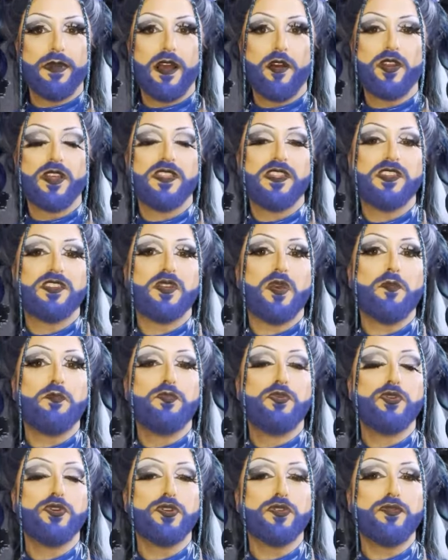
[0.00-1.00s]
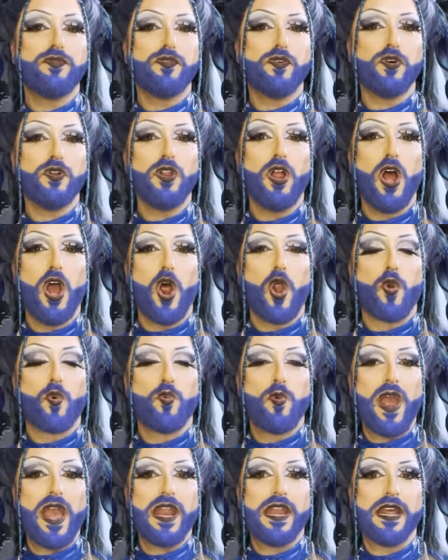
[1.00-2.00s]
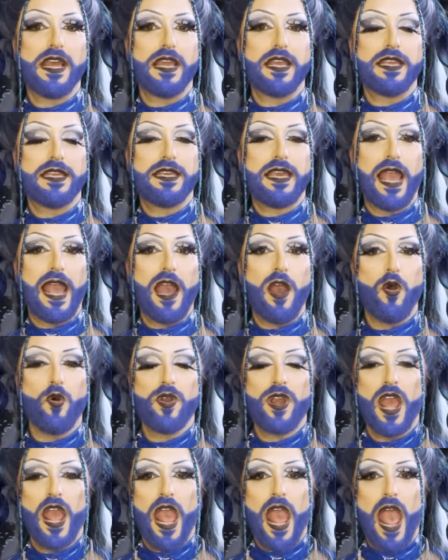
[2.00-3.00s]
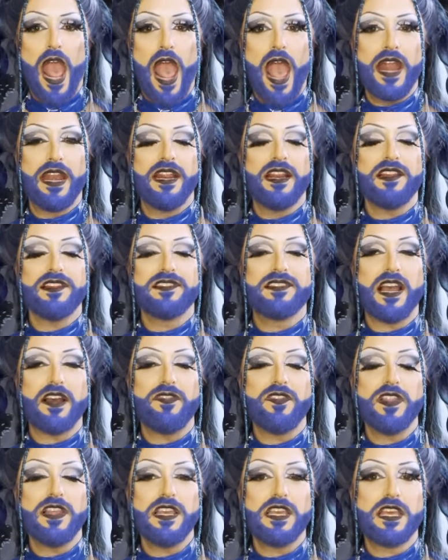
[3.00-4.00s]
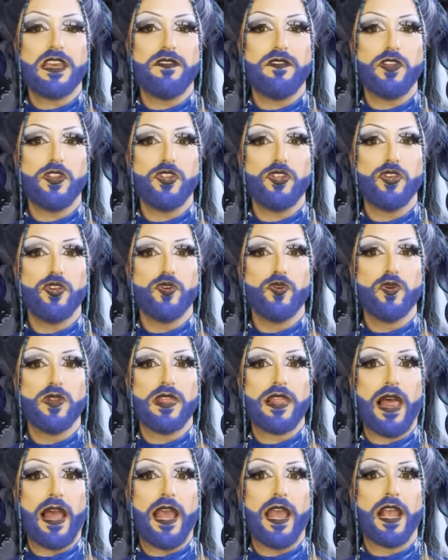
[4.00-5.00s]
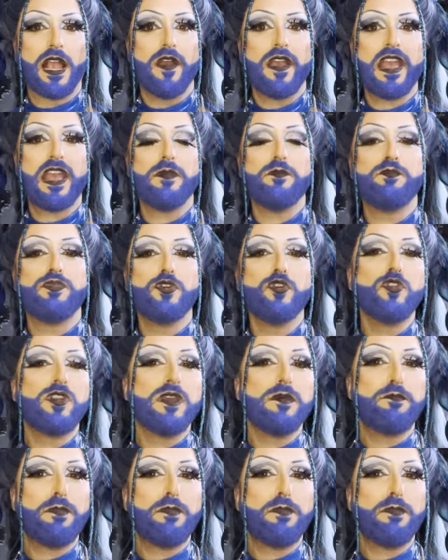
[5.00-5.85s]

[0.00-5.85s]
out in this beautiful red gown, and it is definitely giving you like a beauty